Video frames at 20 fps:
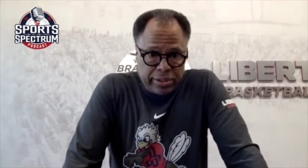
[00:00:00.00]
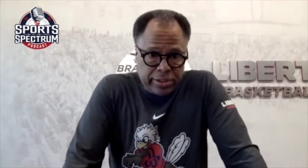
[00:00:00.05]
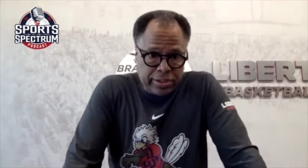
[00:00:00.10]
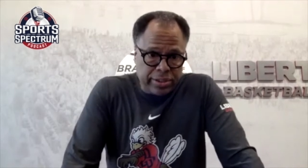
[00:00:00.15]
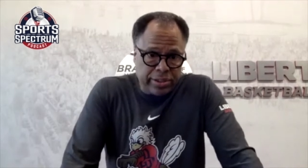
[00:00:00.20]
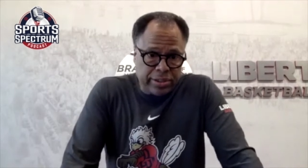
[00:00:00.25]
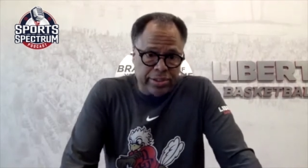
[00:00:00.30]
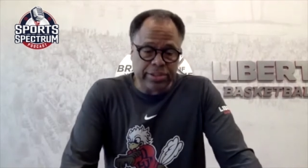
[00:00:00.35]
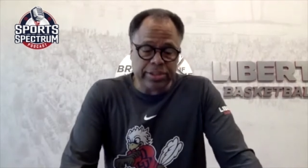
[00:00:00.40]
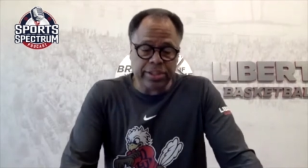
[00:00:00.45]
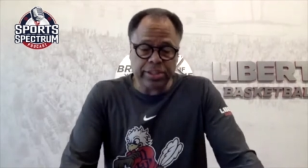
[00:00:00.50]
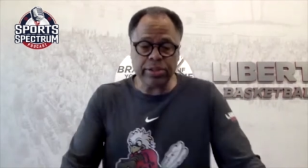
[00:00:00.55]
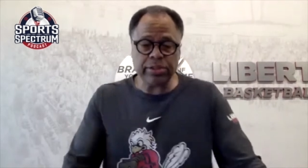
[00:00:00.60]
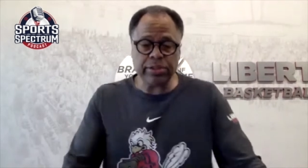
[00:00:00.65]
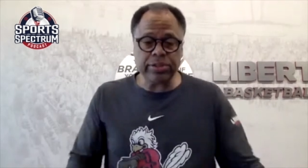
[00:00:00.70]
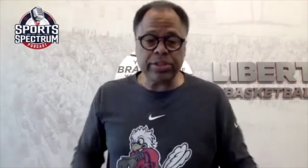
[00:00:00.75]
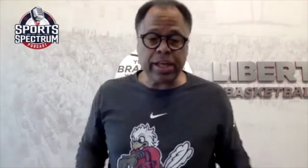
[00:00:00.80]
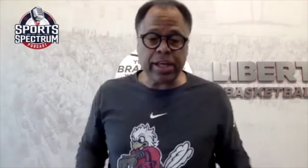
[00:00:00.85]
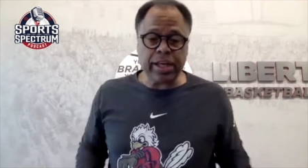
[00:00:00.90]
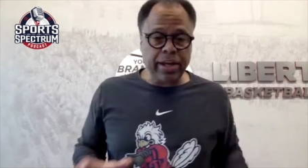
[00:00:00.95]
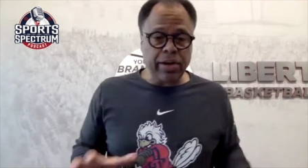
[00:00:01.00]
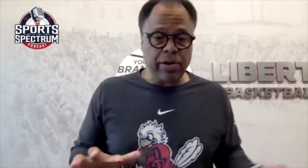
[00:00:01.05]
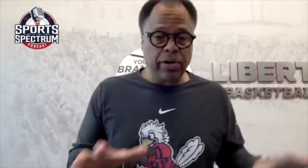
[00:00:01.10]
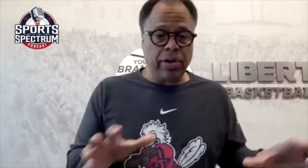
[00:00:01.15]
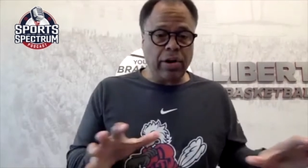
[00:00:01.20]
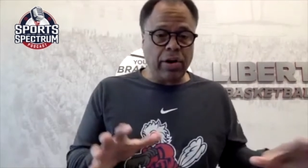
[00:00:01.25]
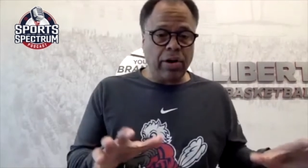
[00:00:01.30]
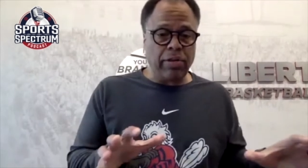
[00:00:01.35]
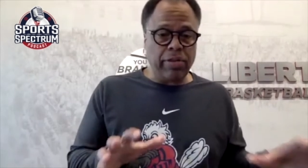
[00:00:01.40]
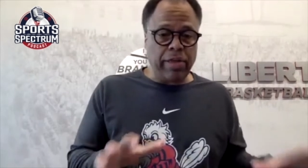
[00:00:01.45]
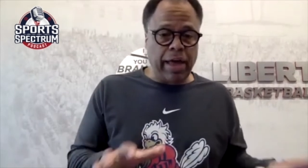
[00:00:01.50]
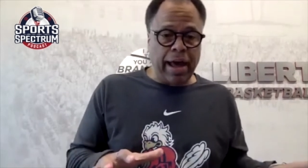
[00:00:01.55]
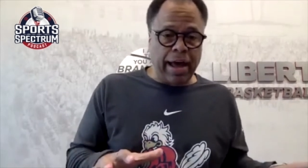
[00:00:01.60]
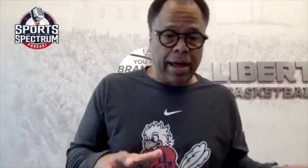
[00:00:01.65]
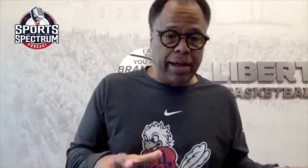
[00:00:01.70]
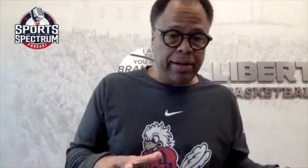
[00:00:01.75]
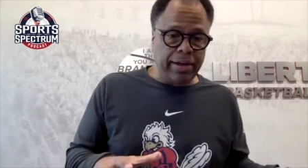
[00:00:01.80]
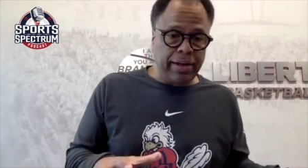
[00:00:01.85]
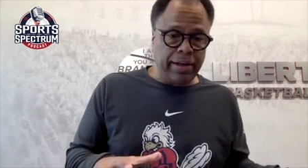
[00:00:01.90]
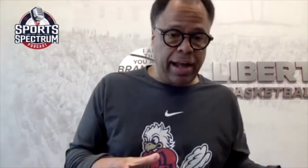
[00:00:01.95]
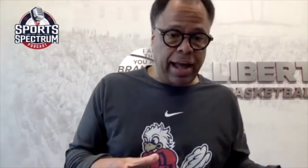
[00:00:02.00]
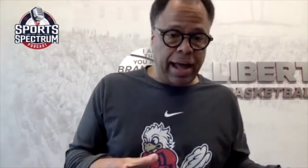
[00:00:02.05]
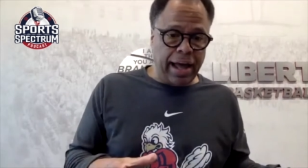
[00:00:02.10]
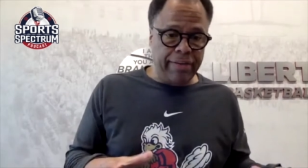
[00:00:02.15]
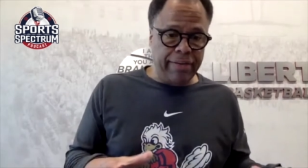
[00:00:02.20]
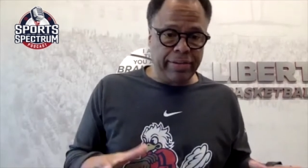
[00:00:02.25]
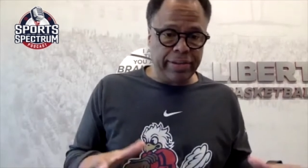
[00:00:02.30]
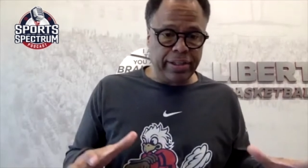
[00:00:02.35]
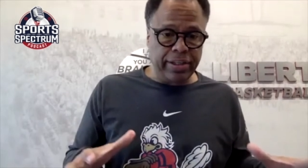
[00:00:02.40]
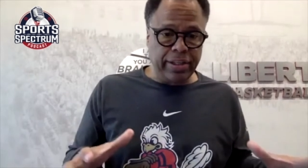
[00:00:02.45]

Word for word: to still take on all that and have